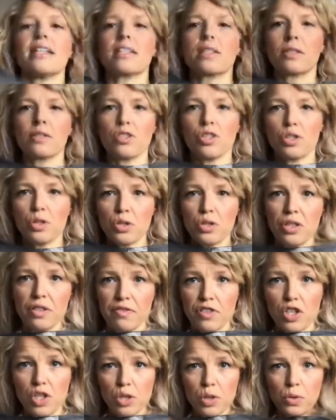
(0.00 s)
it's sort
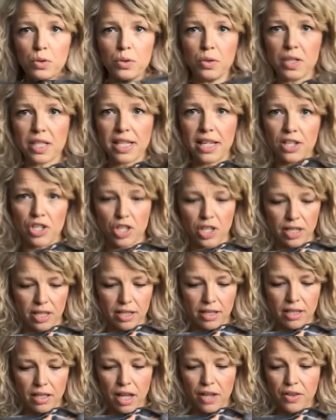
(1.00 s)
of shortish
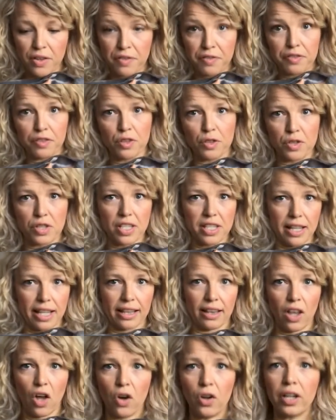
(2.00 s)
and at the front and
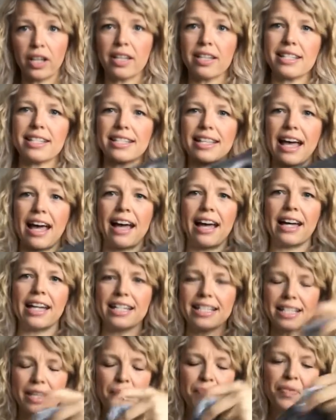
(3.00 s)
then long at the
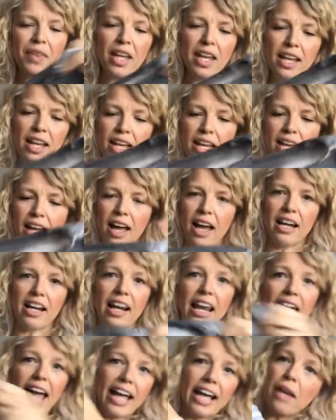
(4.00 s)
sides. And
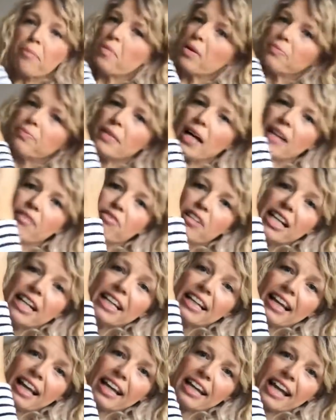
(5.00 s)
I
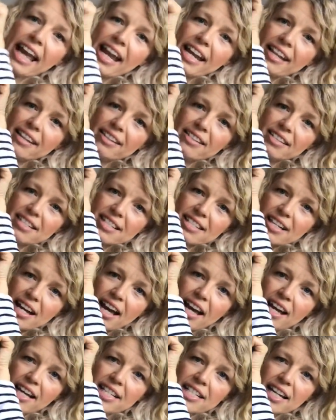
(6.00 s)
really like anything that's
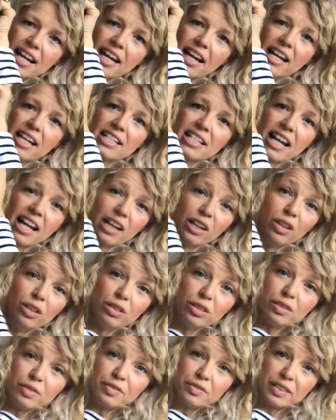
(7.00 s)
tie-dyed. I
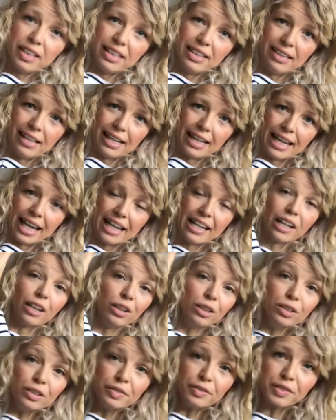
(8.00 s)
love linen, I
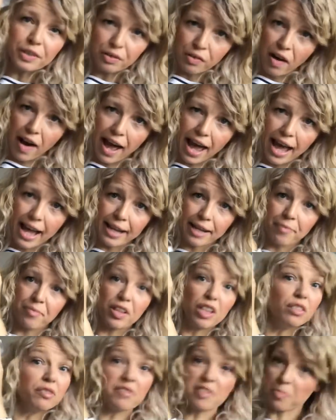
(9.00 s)
love grey,
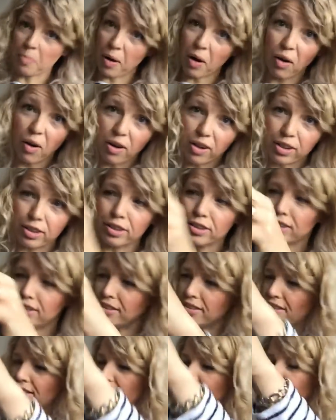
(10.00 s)
love
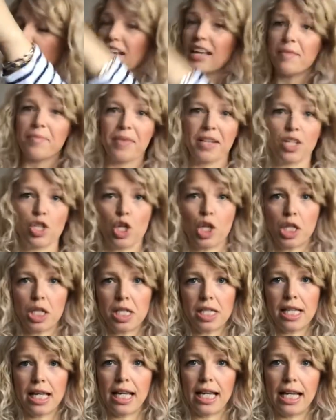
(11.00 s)
sparkles, as you
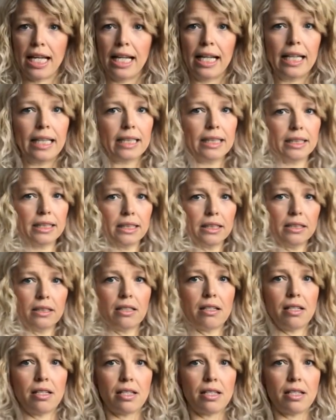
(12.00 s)
can tell.